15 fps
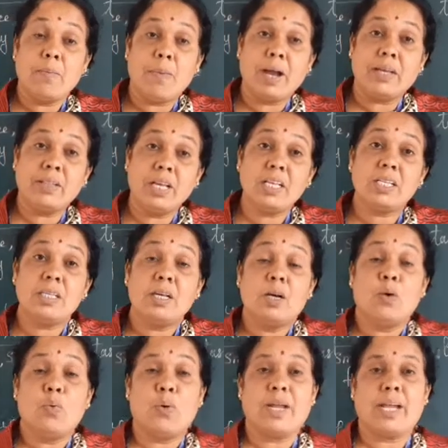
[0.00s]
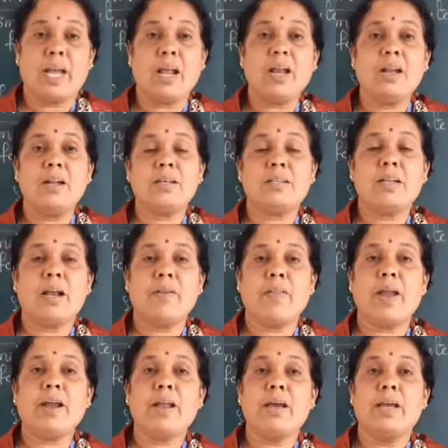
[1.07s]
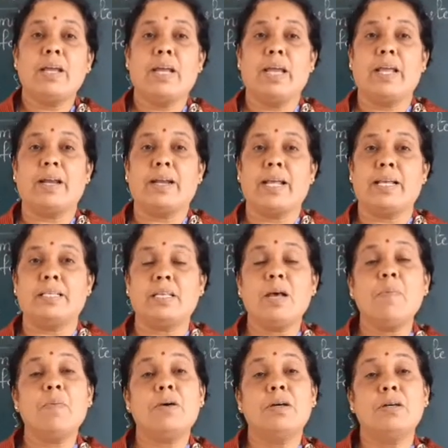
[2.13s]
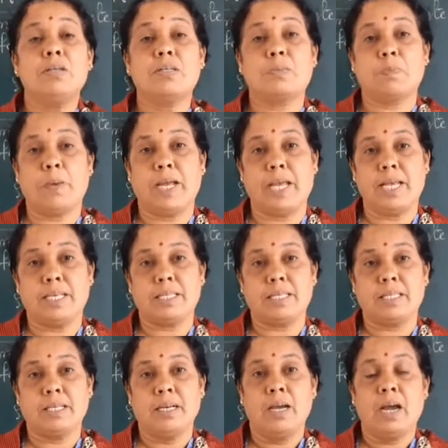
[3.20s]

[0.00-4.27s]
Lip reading: By this, we can understand that air takes up space.